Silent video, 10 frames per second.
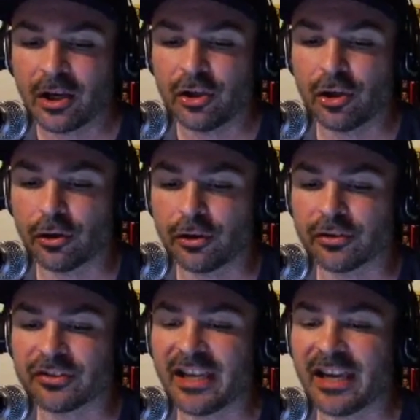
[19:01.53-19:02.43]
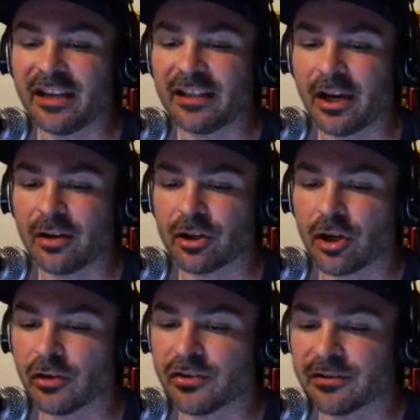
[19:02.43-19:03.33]
You're you're standing there. The
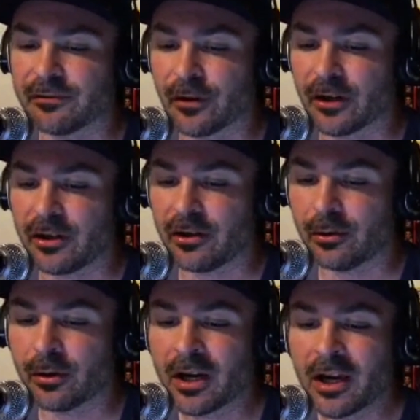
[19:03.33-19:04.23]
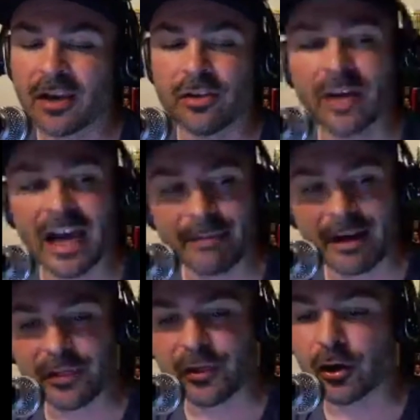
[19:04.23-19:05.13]
curtain's in front of you. You got
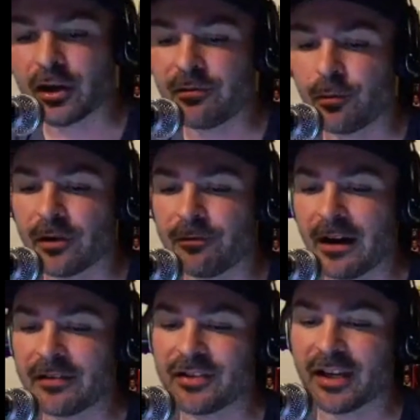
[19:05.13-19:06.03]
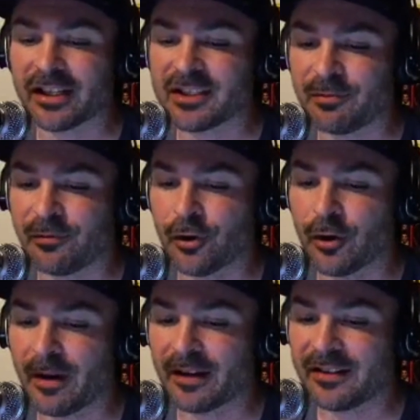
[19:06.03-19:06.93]
about 30, 45 seconds before you're
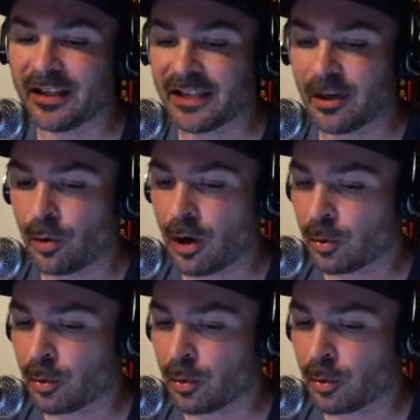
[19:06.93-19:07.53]
about to take that walk.